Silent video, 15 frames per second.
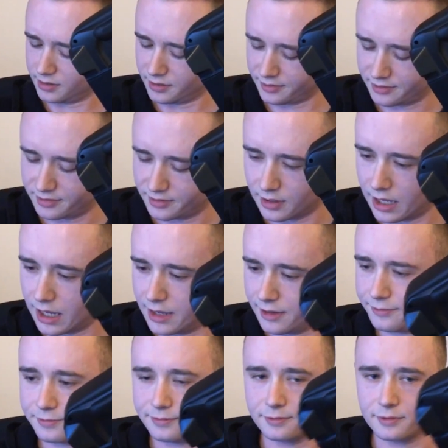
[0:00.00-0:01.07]
is
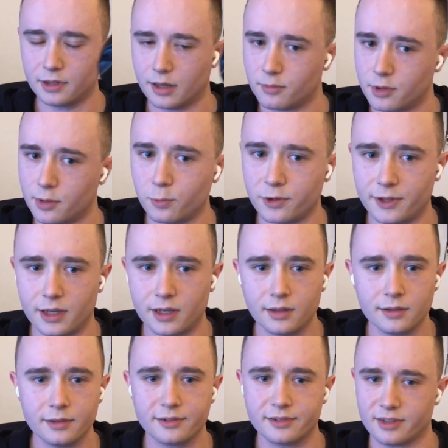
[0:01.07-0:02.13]
I've come up with a
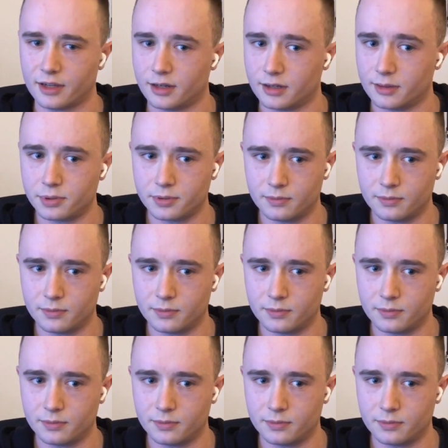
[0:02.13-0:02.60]
setup.